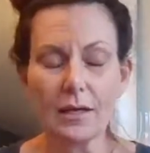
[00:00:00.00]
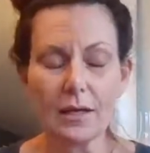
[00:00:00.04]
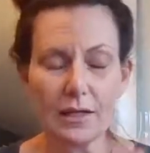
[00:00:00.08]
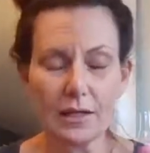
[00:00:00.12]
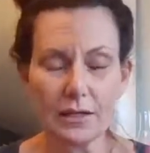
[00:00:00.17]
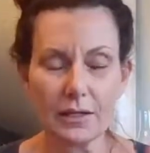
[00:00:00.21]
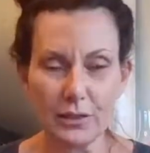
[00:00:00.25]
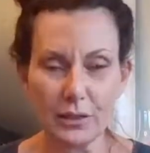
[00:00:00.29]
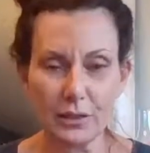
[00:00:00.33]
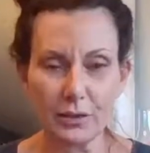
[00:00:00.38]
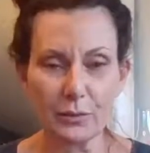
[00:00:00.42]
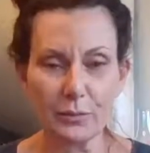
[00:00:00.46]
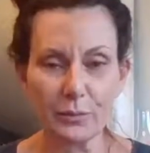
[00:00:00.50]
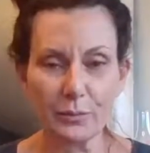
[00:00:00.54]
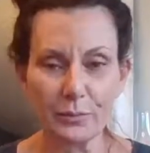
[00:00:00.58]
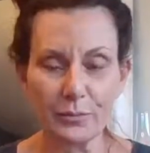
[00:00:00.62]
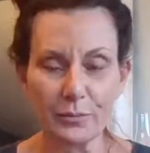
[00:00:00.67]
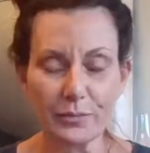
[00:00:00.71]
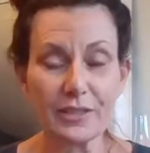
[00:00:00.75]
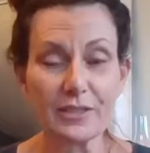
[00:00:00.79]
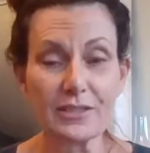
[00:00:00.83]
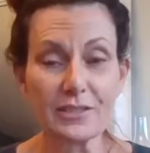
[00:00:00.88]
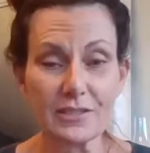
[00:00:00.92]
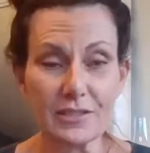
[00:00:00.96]
I know
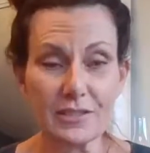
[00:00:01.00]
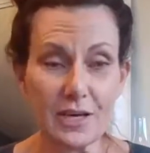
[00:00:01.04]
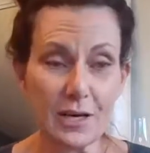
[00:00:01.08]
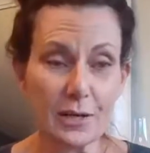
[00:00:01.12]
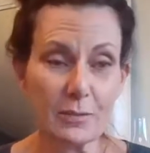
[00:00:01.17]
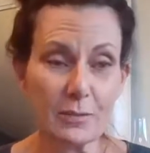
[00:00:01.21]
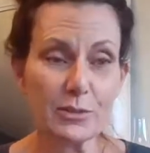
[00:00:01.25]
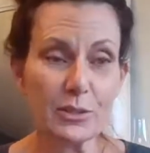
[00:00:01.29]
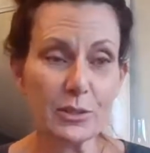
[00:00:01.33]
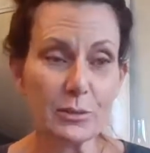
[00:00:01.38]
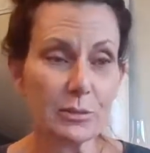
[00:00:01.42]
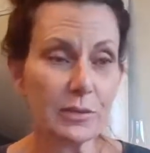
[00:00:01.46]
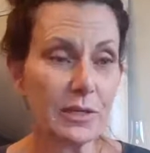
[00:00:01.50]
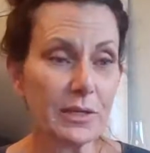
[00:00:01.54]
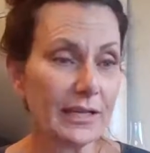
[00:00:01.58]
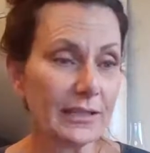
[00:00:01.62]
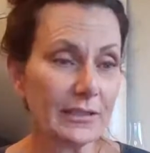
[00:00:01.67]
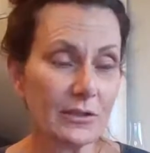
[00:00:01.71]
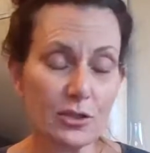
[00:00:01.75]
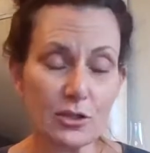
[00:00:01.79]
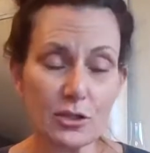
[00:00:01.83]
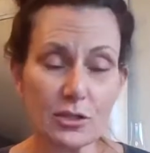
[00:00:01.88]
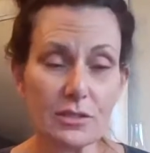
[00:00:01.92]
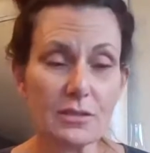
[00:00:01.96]
there's times you would
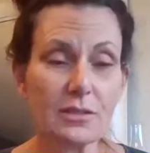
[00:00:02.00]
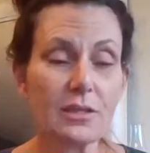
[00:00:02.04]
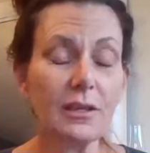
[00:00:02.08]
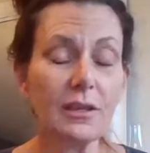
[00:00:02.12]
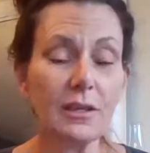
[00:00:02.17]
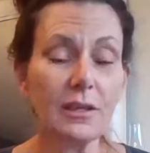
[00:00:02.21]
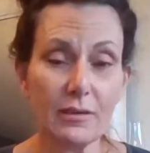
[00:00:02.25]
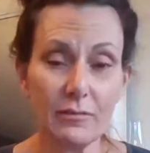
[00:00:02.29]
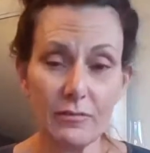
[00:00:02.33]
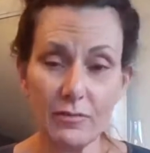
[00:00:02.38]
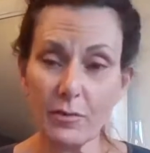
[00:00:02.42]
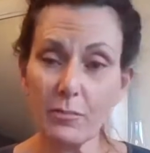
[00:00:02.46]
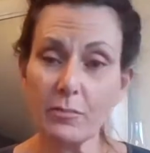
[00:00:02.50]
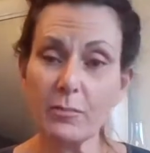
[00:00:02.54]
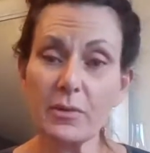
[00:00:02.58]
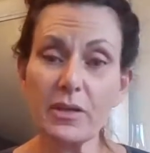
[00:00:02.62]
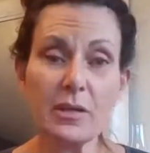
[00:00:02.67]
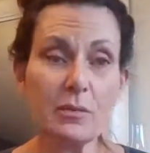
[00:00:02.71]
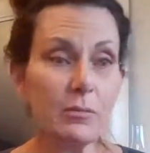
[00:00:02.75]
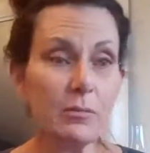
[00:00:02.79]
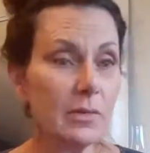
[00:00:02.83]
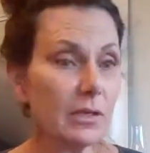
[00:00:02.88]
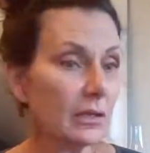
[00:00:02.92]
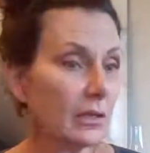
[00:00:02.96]
like to just leave them
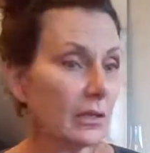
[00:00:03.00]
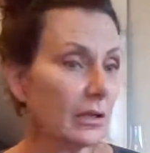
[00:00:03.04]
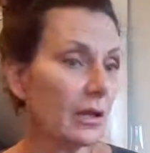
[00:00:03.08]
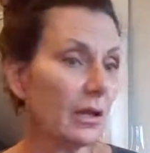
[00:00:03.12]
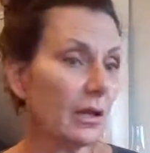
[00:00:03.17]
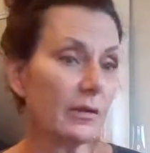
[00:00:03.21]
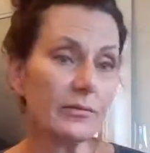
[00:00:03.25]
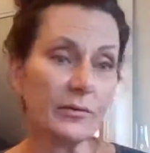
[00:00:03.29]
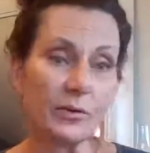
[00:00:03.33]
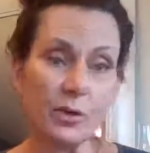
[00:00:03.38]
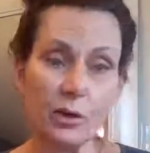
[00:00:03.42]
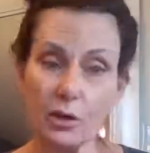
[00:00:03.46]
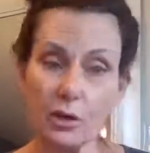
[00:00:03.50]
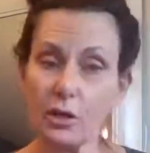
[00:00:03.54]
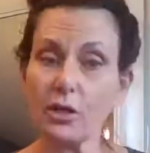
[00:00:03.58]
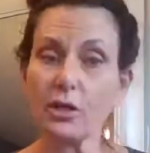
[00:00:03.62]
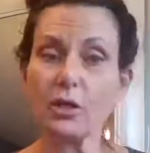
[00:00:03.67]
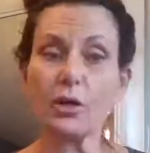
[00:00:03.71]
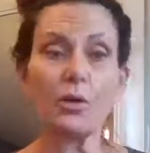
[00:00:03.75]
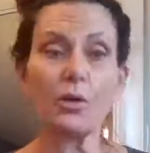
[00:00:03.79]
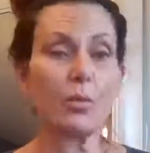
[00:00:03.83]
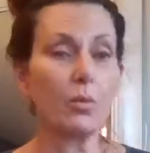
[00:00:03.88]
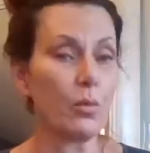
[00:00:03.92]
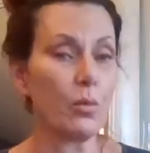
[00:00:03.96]
in the middle of
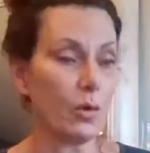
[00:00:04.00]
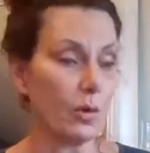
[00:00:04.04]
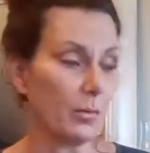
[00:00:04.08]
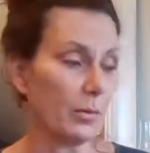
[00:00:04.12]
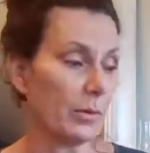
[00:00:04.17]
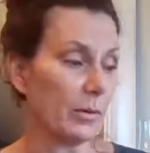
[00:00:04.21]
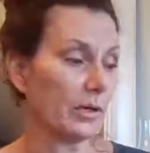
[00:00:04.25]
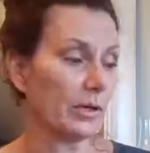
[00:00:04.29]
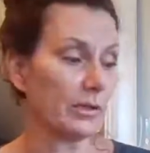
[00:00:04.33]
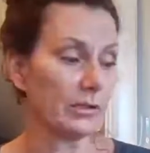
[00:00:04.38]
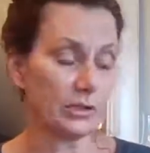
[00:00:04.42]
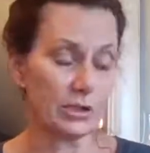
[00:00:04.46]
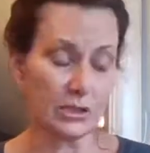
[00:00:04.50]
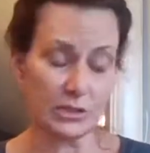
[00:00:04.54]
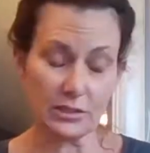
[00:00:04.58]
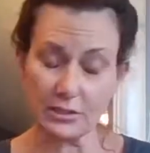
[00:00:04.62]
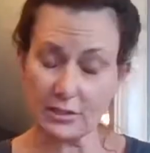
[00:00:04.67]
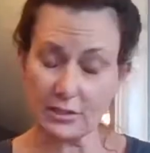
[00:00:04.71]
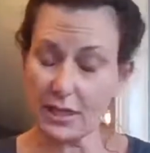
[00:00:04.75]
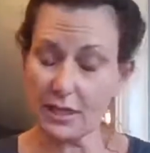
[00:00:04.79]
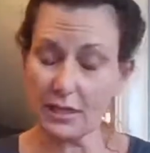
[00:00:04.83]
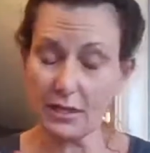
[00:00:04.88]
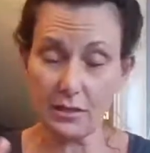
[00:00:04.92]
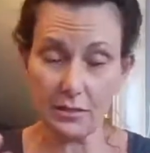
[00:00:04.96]
Target or Walmart and just
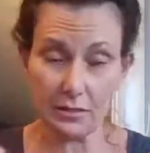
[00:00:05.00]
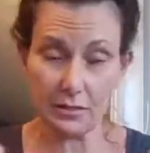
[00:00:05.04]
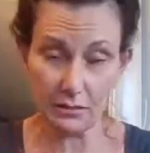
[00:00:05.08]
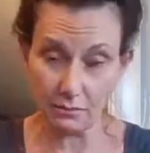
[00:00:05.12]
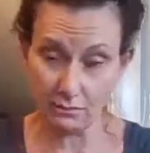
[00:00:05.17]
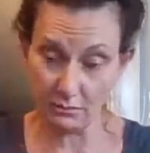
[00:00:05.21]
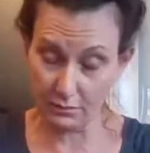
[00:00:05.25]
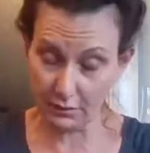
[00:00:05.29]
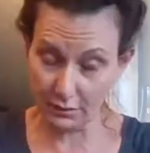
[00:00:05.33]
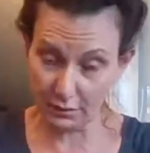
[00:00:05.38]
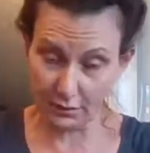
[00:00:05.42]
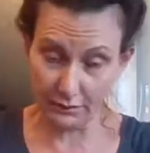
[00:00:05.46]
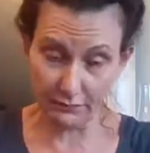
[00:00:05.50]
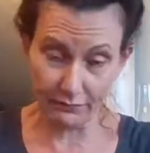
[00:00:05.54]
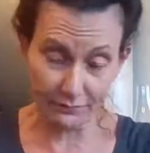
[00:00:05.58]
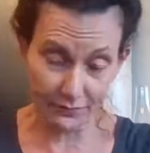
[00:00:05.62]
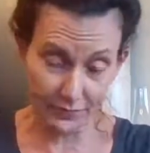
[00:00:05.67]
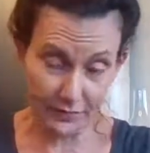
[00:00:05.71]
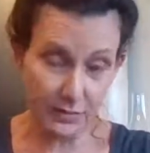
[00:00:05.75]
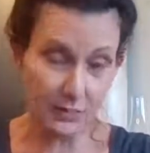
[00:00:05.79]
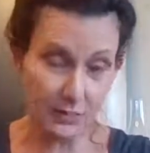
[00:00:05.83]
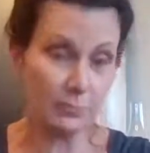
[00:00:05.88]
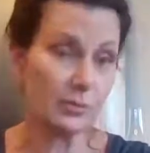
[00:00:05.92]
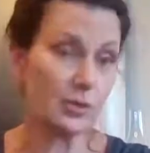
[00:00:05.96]
say, here, like
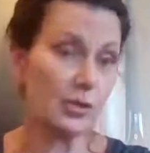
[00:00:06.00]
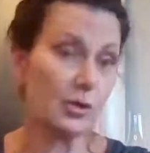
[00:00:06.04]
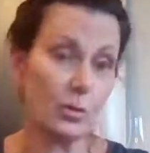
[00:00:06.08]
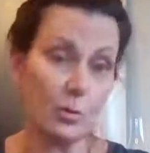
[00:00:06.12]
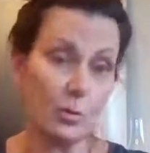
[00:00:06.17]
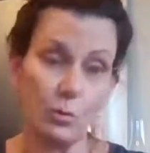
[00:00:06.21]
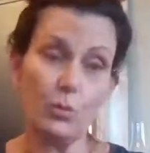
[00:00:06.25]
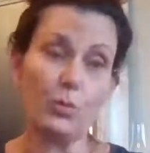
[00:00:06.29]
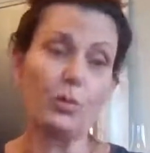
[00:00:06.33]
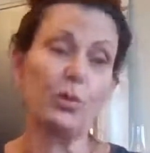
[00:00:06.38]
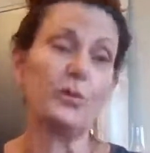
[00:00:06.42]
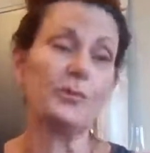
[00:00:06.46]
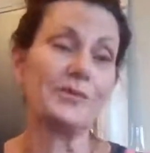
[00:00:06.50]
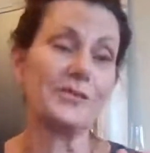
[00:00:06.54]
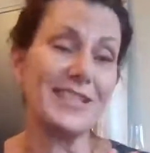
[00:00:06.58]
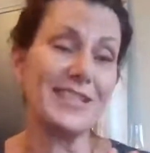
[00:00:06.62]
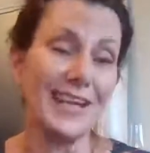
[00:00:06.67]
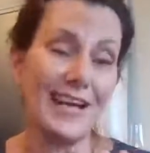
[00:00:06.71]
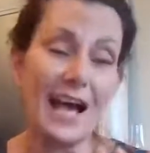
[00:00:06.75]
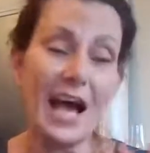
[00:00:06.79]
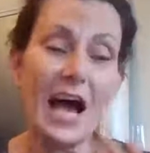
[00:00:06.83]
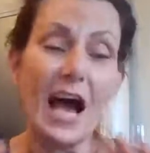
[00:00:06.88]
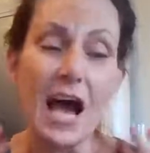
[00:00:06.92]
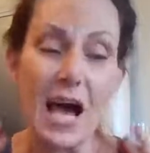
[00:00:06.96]
feed them to the wolves.
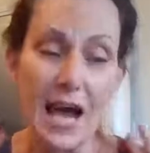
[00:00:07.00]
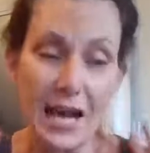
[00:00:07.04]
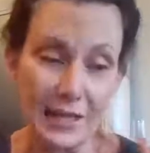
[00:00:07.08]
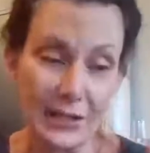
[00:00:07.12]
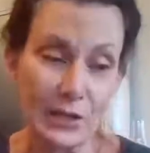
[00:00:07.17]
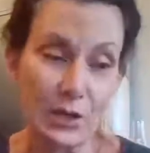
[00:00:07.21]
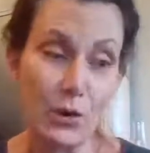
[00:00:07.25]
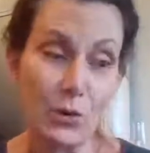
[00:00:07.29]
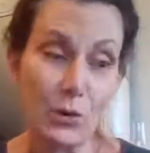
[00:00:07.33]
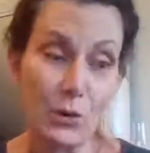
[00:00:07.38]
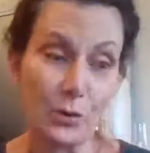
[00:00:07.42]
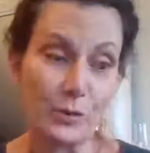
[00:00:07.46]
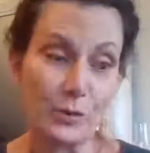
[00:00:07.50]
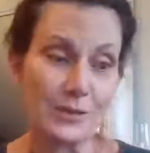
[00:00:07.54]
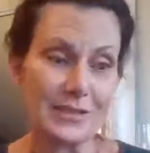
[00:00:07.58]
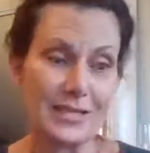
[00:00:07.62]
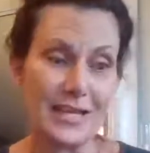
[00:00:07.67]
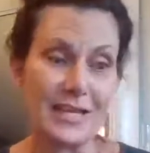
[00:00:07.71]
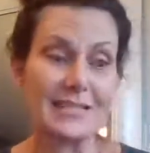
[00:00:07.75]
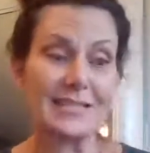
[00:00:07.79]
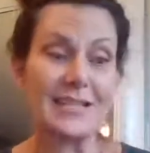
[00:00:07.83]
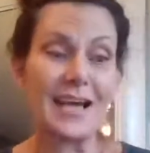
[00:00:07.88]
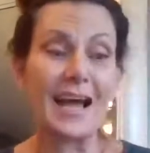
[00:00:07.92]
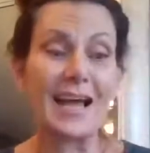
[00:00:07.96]
I know those
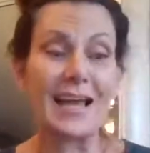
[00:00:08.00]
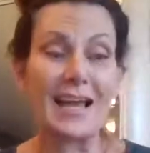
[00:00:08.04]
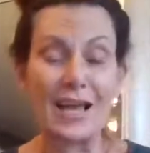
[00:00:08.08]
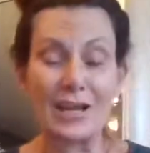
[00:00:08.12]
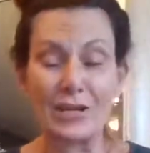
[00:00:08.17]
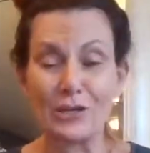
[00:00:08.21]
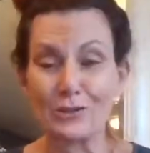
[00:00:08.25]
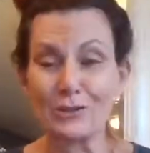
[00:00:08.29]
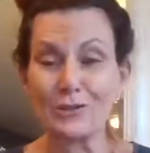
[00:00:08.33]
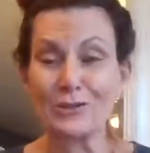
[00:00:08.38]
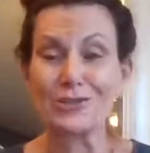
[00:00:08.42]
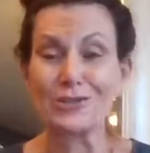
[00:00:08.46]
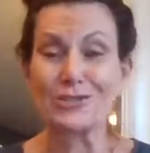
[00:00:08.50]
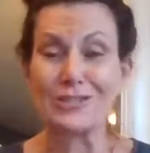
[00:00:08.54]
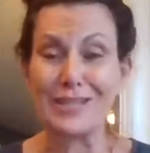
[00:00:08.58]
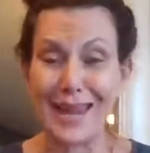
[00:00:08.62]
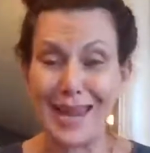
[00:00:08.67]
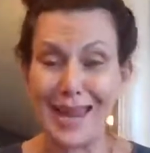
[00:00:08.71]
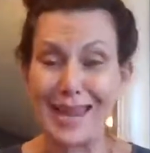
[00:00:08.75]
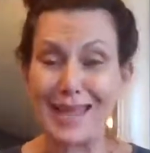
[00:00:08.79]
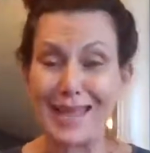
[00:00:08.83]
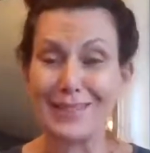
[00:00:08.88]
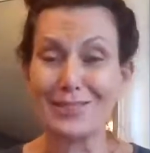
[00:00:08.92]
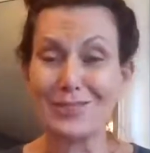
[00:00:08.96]
days. I
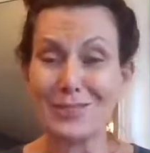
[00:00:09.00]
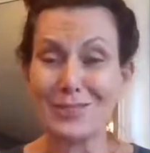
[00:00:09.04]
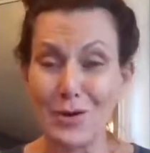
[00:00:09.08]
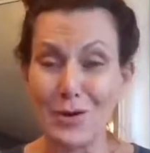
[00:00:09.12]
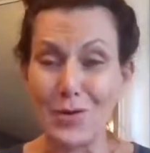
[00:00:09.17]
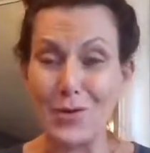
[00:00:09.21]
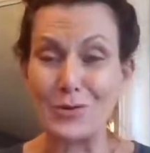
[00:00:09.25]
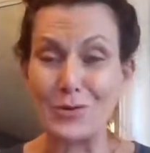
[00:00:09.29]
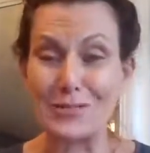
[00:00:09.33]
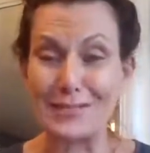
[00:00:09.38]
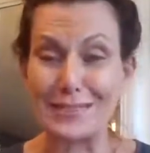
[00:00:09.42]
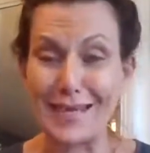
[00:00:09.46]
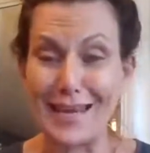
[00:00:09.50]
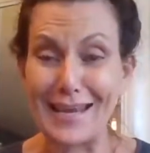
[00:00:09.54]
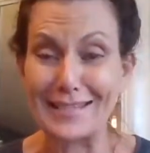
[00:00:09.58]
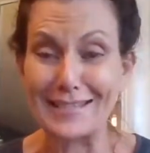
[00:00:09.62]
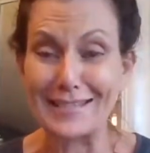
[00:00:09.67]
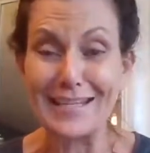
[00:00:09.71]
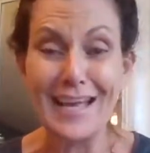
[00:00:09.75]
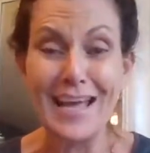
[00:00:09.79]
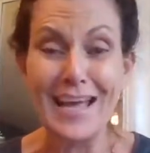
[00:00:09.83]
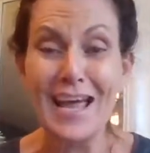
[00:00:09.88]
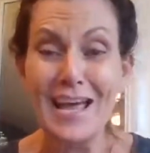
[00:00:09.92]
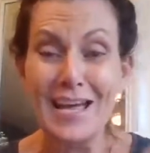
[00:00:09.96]
understand those
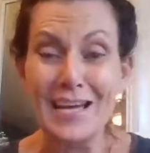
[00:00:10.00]
days.